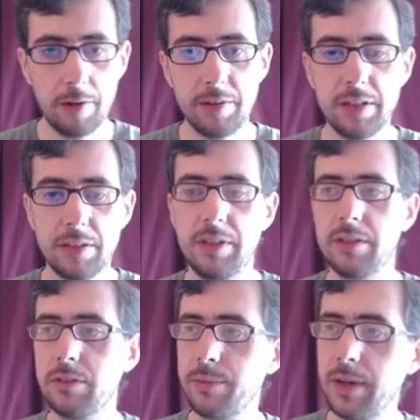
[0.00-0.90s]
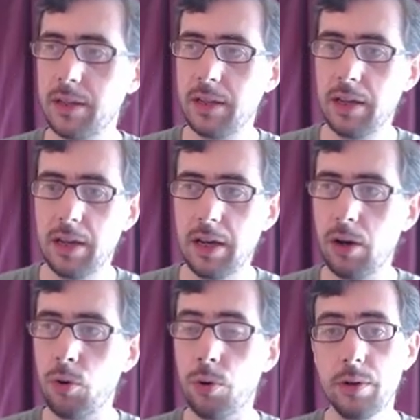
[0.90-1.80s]
RSS reader as well.
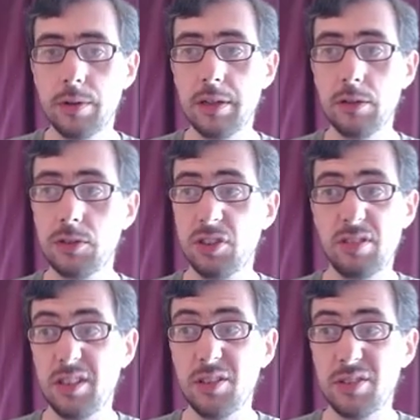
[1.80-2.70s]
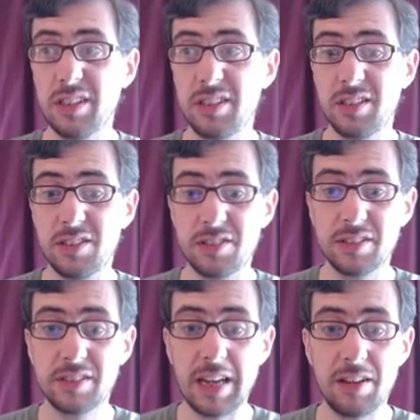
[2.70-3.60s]
Uh, or you can just use it to
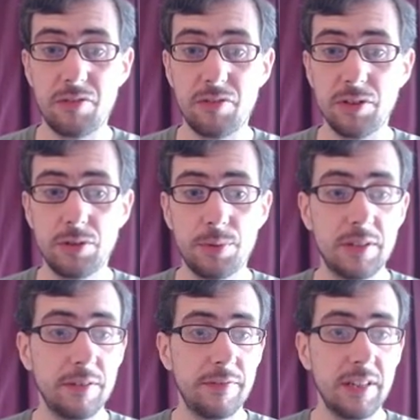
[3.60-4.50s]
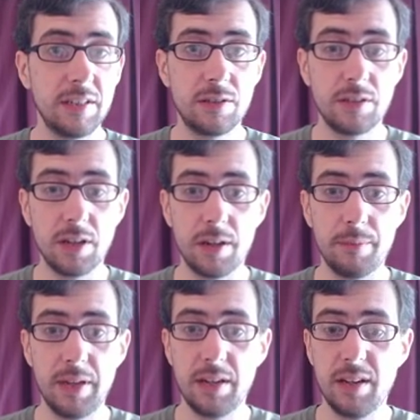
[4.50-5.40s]
just scan through Twitter feeds
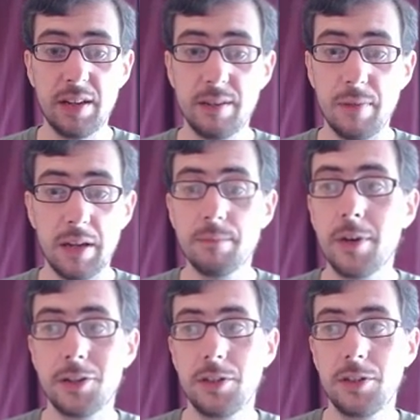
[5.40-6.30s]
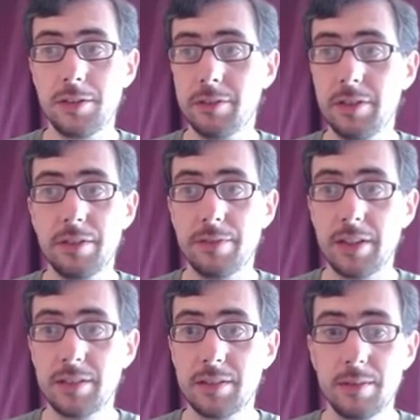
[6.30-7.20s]
um, in in a in a much nicer
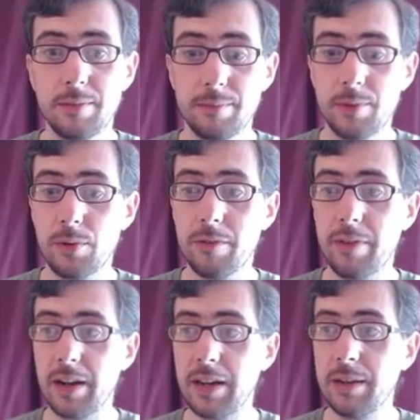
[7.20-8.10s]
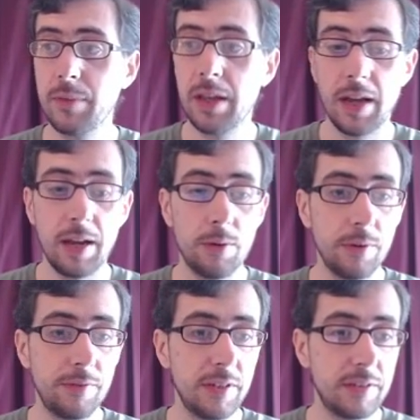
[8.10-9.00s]
interface, quite frankly. And
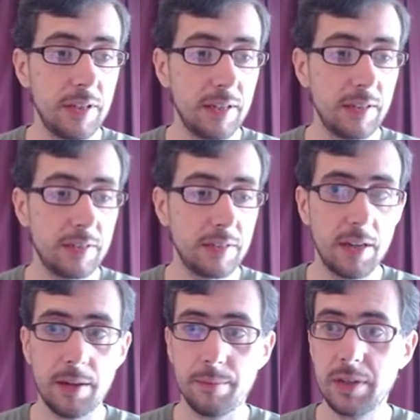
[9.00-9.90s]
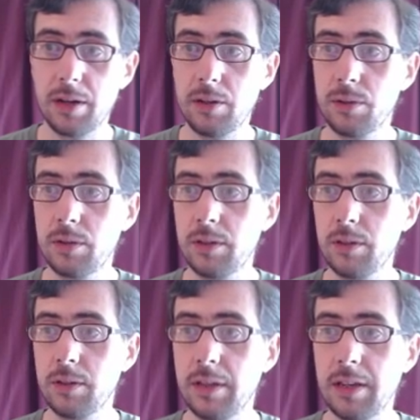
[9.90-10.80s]
all of these things, um, you know, you can
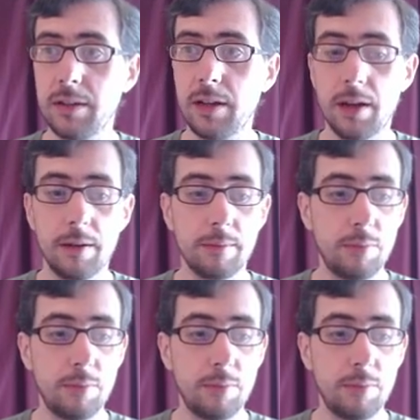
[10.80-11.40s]
you can then uh,